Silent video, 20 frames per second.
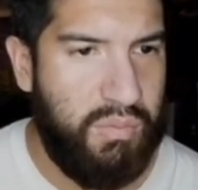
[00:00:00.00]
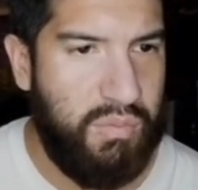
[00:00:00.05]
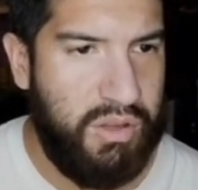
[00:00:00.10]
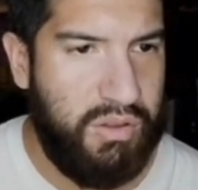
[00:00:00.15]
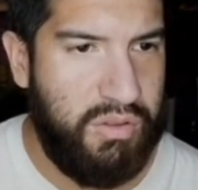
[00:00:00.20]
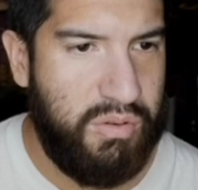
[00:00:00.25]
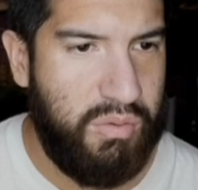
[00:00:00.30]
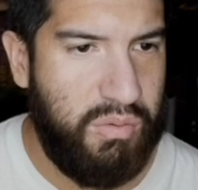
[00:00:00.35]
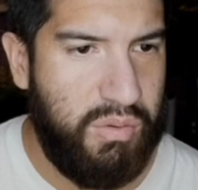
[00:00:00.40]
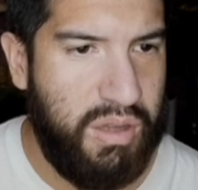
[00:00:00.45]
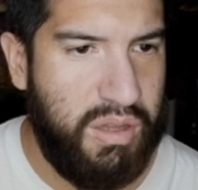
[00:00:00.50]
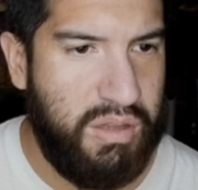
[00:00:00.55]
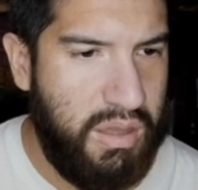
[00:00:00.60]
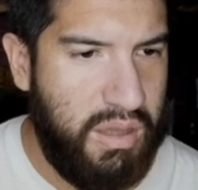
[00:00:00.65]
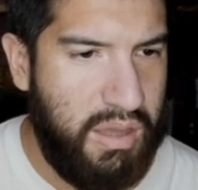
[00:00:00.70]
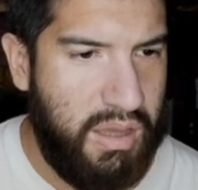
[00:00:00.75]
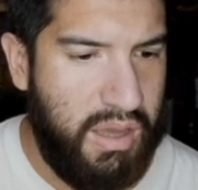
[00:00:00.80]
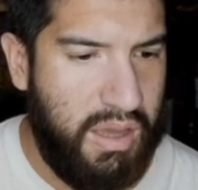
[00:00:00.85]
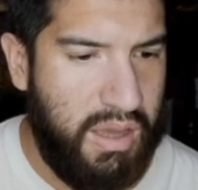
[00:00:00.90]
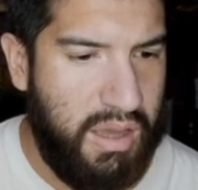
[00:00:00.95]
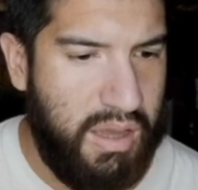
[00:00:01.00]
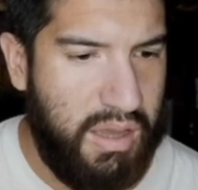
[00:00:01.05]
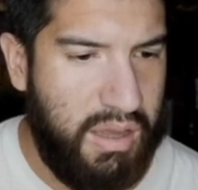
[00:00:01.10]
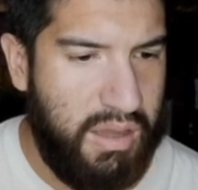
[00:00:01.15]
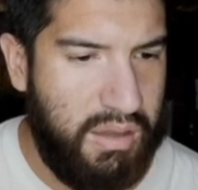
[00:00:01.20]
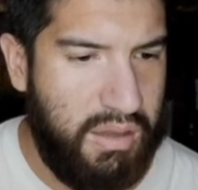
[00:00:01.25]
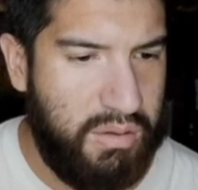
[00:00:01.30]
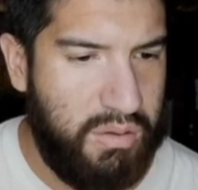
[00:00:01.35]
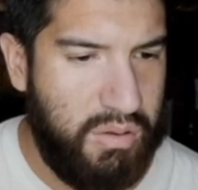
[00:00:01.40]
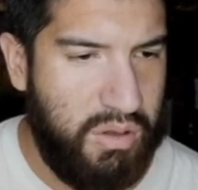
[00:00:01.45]
read through it.
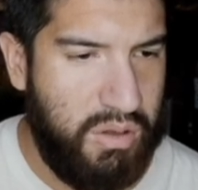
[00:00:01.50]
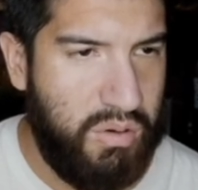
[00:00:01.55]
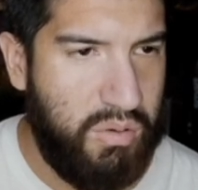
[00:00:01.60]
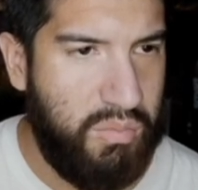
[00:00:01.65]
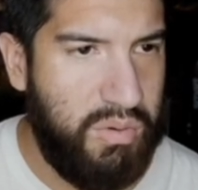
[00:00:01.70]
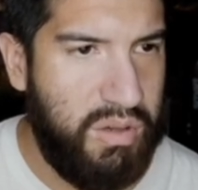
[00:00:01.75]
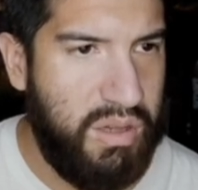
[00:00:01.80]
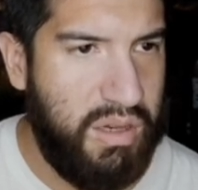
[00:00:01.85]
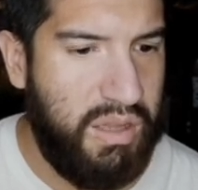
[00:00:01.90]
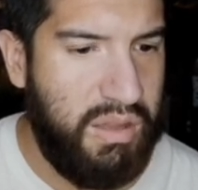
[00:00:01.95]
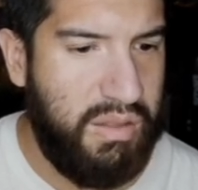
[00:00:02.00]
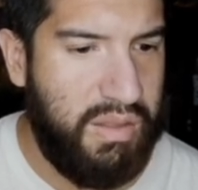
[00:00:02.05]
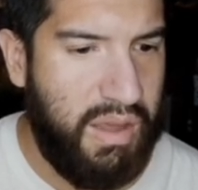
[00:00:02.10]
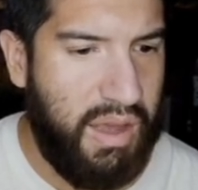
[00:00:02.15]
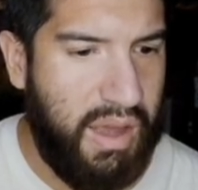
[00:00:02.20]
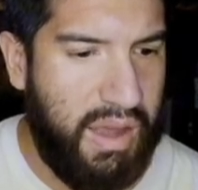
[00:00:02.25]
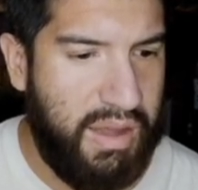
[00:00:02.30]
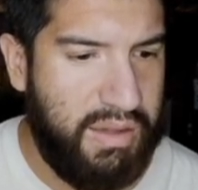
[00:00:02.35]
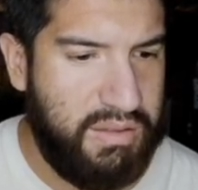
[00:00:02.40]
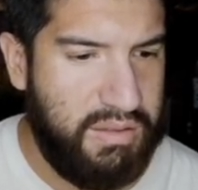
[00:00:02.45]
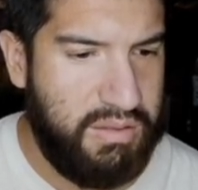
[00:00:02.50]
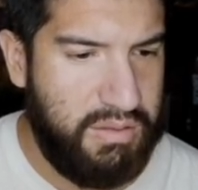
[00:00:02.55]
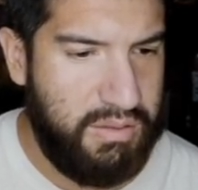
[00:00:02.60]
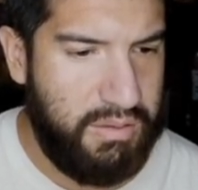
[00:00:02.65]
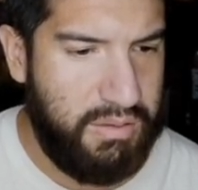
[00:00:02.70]
And so you don't really need that.